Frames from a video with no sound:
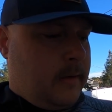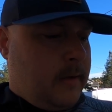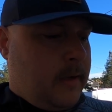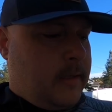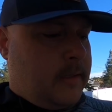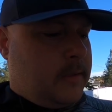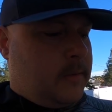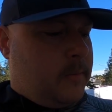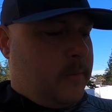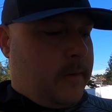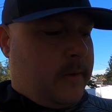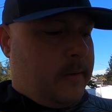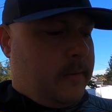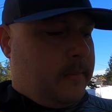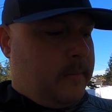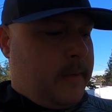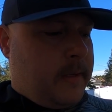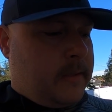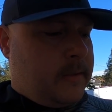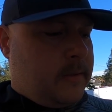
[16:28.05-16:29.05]
I just want to
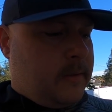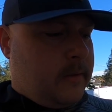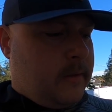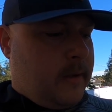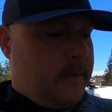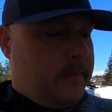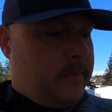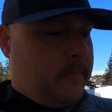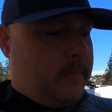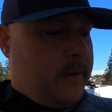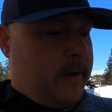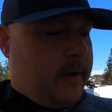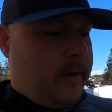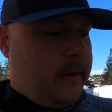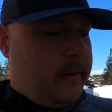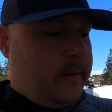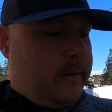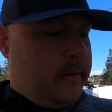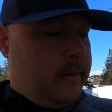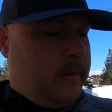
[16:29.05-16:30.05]
make sure that I'm right
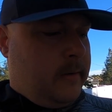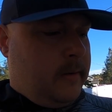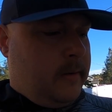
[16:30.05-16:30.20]
here.